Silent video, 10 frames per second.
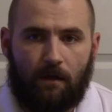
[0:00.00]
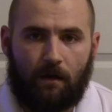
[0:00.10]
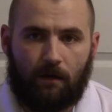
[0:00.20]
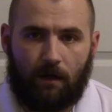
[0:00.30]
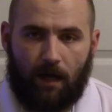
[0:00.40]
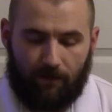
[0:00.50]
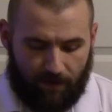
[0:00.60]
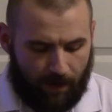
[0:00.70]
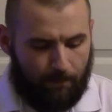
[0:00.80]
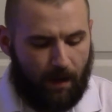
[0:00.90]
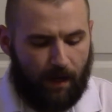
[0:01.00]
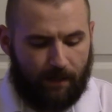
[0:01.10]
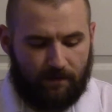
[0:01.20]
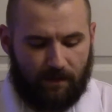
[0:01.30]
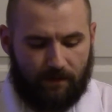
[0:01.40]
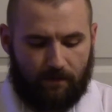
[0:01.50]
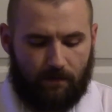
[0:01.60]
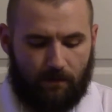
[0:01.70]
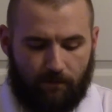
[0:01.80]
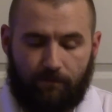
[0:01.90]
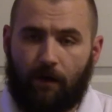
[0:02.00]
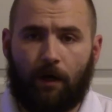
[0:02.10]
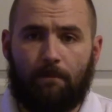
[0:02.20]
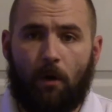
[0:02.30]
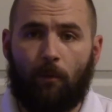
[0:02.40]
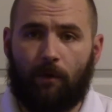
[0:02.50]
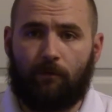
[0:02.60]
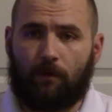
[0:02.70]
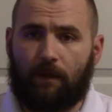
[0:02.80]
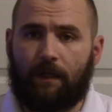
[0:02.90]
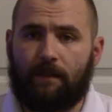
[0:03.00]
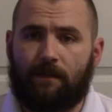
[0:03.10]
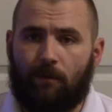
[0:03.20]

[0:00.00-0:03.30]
I've had mine since the very moment of release.